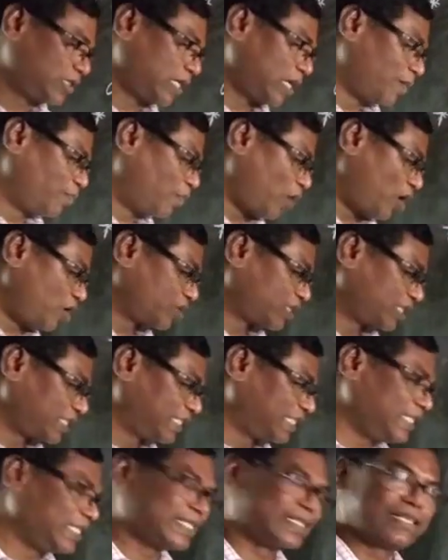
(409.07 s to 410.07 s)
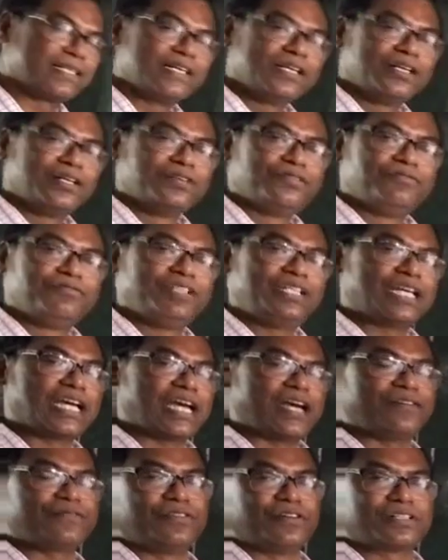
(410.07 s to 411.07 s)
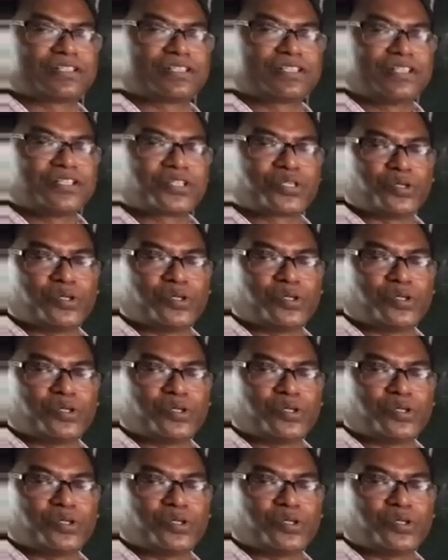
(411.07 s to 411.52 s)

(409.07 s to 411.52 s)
about this, we have got.